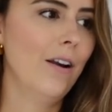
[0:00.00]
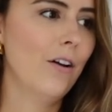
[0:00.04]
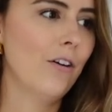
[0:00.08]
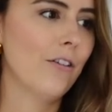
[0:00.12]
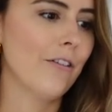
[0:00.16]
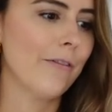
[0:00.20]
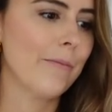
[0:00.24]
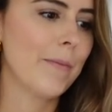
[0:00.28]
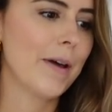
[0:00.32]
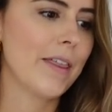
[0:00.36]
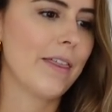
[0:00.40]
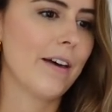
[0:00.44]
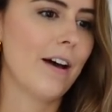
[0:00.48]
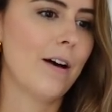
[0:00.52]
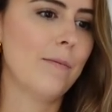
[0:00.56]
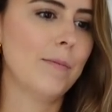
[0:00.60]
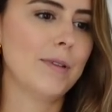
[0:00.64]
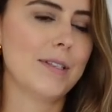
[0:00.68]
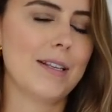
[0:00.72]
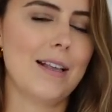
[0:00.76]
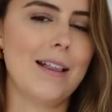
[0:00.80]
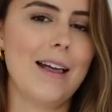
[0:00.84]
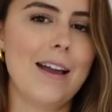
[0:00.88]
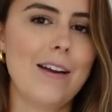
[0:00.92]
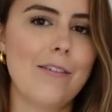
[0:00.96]
A lot of my
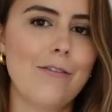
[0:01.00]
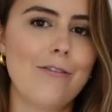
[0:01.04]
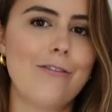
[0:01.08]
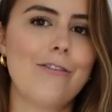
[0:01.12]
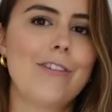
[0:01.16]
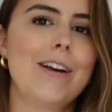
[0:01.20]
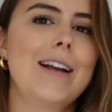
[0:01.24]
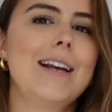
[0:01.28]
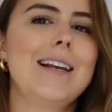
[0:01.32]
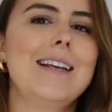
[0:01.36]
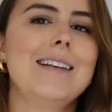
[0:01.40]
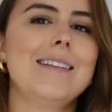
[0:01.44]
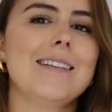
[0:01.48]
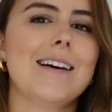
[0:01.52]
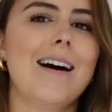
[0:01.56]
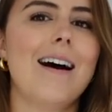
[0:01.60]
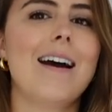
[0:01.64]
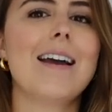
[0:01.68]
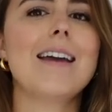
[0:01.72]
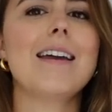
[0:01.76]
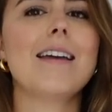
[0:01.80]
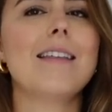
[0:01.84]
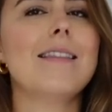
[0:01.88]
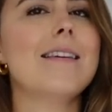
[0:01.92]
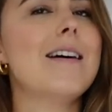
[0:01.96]
thermals are like really
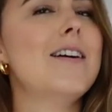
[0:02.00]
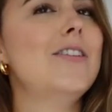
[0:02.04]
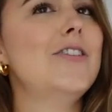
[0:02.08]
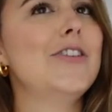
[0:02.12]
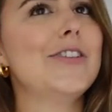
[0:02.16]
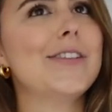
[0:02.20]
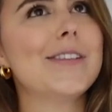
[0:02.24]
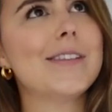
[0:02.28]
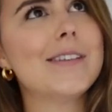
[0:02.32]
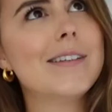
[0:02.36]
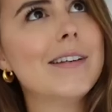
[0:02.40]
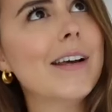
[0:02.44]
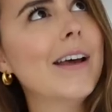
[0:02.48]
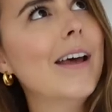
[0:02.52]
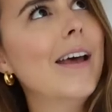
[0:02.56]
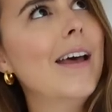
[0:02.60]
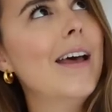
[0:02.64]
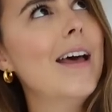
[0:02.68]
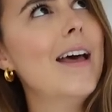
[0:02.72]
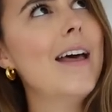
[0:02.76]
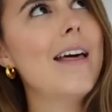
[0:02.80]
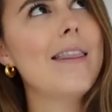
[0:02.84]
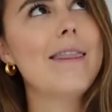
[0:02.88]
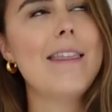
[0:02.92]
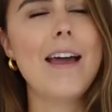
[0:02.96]
tight and they're just,
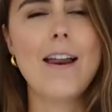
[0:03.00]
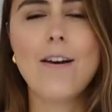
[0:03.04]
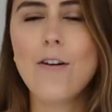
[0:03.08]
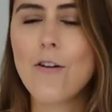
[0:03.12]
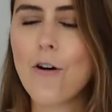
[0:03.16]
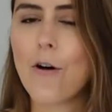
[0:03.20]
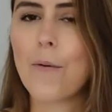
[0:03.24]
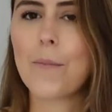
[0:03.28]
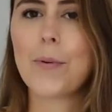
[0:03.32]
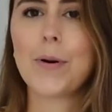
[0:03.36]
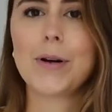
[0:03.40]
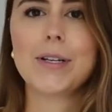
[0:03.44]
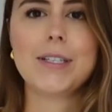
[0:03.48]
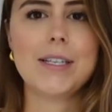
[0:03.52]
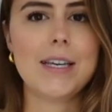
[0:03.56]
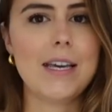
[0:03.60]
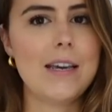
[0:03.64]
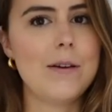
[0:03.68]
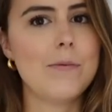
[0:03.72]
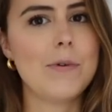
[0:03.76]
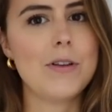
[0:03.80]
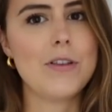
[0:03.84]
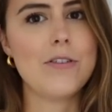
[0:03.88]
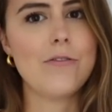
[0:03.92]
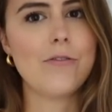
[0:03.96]
they're not
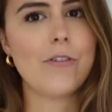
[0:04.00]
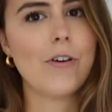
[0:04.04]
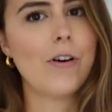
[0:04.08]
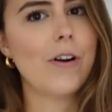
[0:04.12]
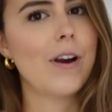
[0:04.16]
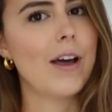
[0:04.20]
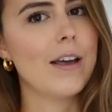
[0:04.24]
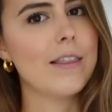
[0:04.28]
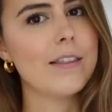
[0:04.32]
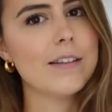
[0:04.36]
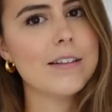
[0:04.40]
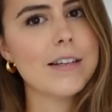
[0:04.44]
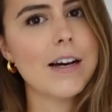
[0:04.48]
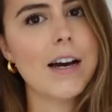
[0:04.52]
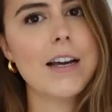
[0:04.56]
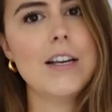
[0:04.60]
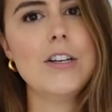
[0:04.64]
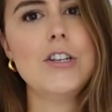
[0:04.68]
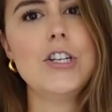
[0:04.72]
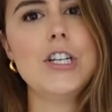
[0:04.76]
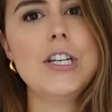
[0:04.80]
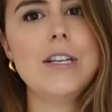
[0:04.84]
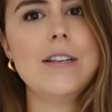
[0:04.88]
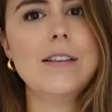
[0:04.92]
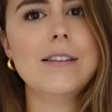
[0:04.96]
pretty when you've got like the
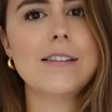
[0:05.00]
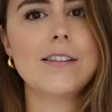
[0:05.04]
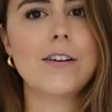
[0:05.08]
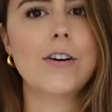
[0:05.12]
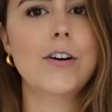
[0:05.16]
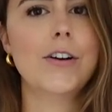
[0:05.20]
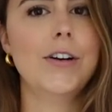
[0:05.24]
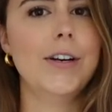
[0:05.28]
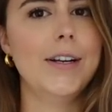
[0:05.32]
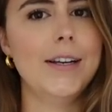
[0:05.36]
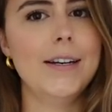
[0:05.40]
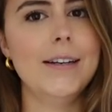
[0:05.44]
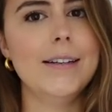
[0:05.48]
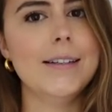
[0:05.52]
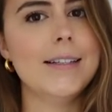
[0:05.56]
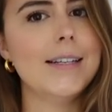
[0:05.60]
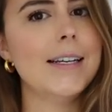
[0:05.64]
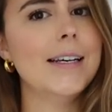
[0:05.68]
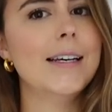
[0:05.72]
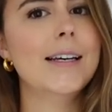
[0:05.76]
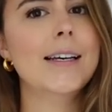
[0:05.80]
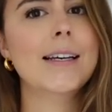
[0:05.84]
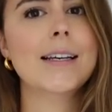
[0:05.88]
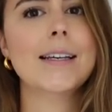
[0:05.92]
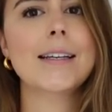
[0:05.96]
tight jeans on and
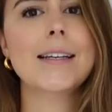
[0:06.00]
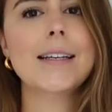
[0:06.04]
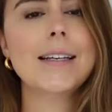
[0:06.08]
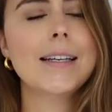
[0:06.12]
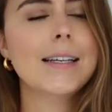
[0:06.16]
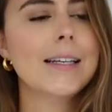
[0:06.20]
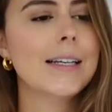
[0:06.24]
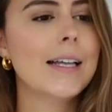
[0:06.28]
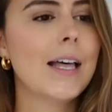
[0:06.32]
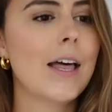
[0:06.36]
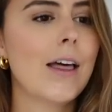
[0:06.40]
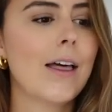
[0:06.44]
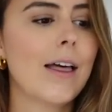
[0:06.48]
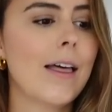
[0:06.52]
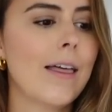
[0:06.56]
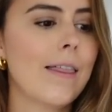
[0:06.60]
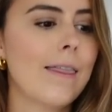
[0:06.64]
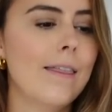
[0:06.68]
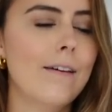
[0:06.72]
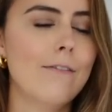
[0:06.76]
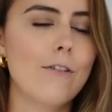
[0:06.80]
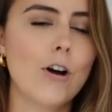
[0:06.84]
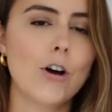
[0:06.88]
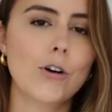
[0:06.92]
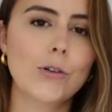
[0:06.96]

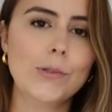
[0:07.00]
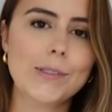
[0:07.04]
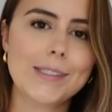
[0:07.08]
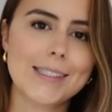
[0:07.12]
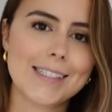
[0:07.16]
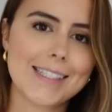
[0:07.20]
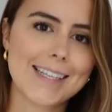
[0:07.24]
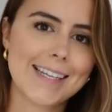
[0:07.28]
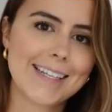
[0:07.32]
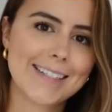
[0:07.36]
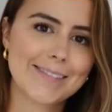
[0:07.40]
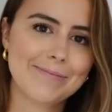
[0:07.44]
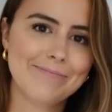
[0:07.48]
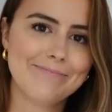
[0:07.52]
the rolls.